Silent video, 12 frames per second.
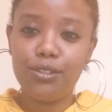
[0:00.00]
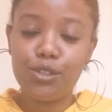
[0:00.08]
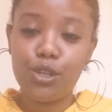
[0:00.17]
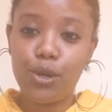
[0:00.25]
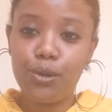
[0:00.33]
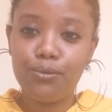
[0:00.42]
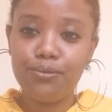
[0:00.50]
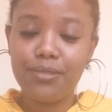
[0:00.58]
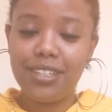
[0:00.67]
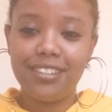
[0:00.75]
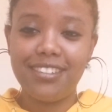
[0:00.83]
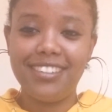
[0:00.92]
so
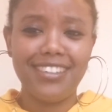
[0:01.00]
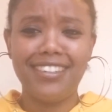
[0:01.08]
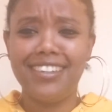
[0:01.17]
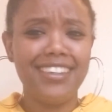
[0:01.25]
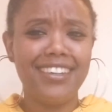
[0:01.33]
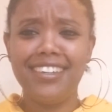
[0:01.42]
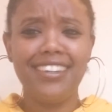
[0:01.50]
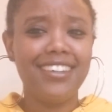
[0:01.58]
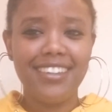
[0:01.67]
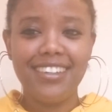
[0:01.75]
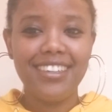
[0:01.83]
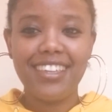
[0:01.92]

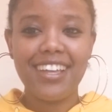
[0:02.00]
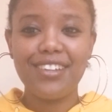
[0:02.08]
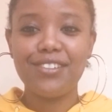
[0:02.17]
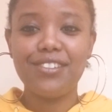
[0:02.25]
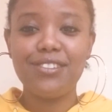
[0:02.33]
I don't,